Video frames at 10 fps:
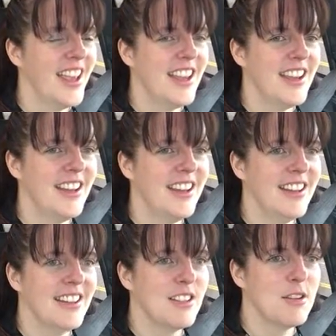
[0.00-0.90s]

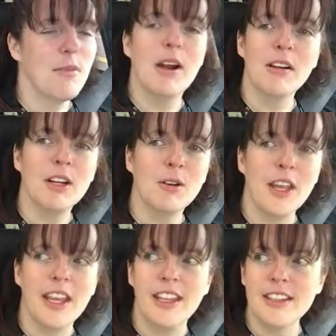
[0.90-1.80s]
And tomorrow
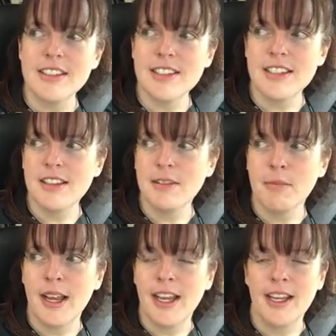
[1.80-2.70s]
night,
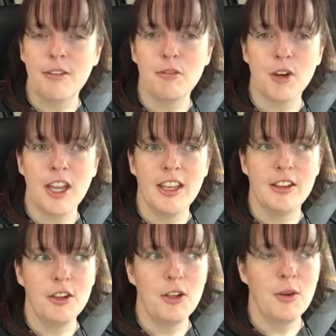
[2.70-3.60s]
my
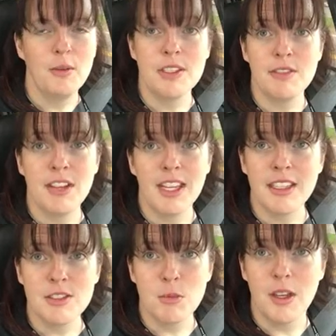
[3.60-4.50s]
friend who I went to
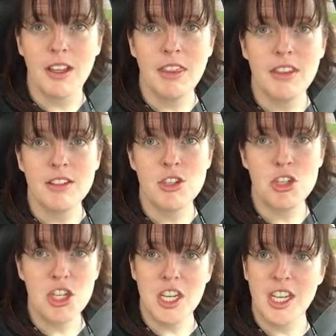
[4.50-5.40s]
Vegas with,
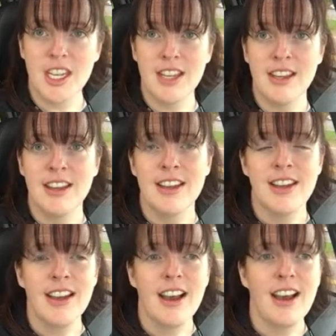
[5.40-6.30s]
she
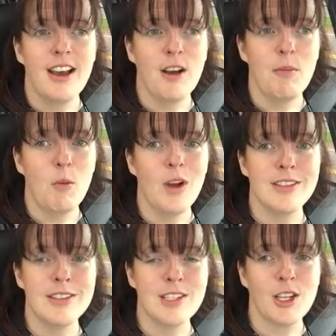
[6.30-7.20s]

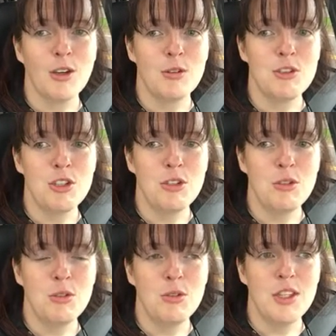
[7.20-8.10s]
wants to go
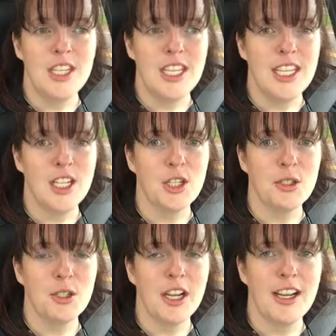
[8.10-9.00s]
to the
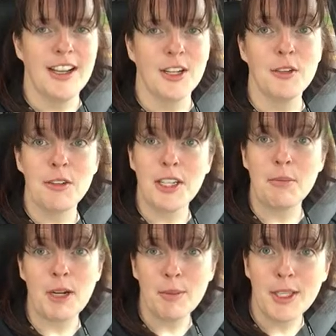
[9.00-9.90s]
Korean
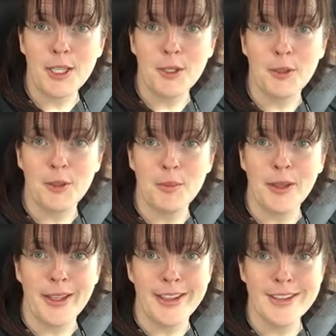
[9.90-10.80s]
barbecue
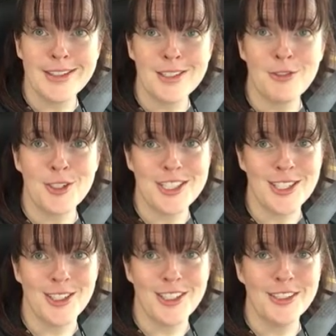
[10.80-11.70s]
place for
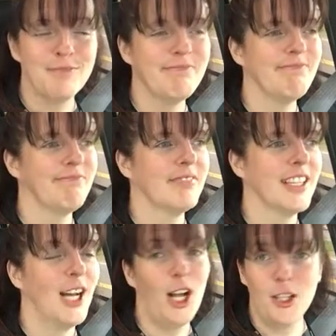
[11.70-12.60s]
dinner.
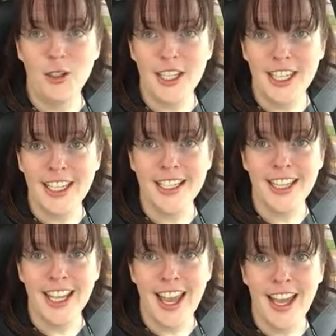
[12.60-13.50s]
All-you-can-eat,
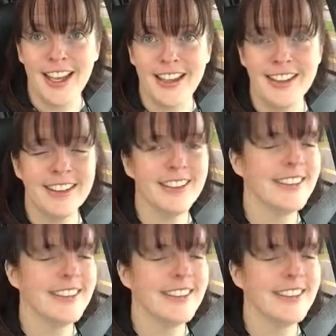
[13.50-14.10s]
again.